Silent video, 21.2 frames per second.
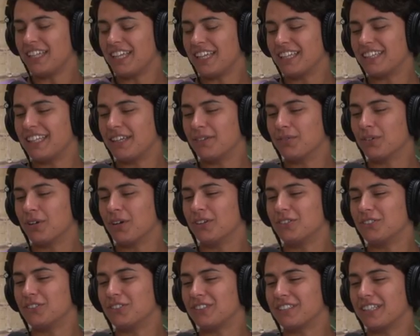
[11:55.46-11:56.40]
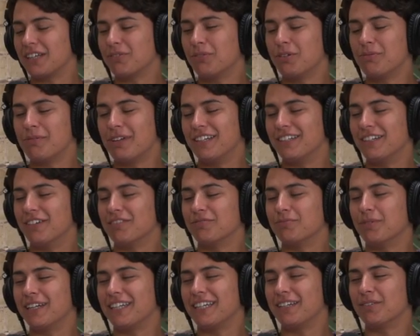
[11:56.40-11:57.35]
like they were all just like, we made enough
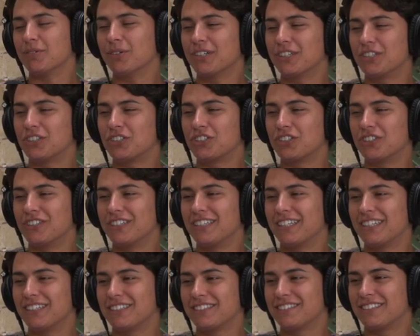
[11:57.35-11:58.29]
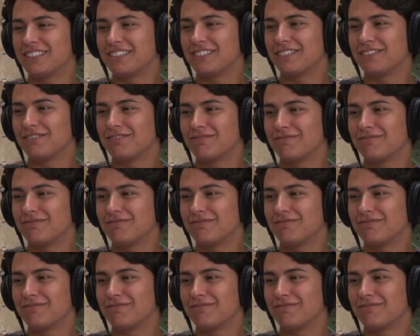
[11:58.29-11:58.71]
money. We're going to chill now. I wonder